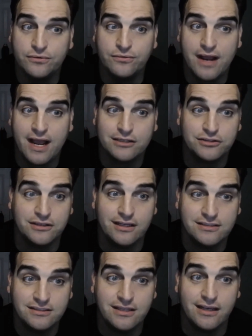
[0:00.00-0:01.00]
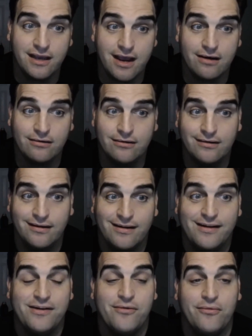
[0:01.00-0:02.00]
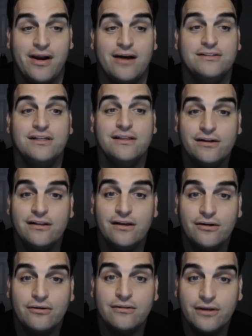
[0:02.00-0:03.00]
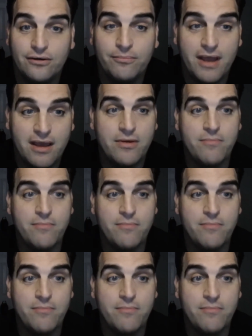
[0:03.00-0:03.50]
actually that stick out. When I was a little baby,